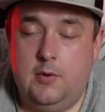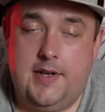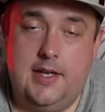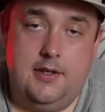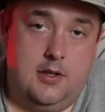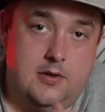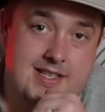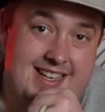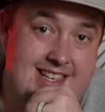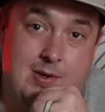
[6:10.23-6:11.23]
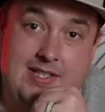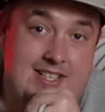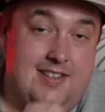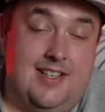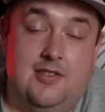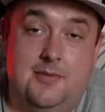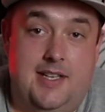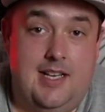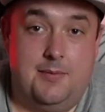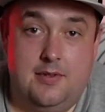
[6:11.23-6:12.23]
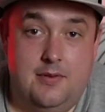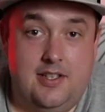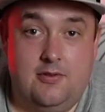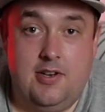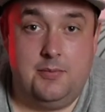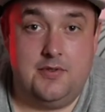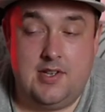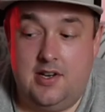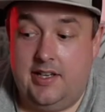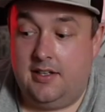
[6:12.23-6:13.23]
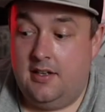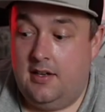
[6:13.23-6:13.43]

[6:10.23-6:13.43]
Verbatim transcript: with Endo because Endo has turned out to be an absolutely incredible signing.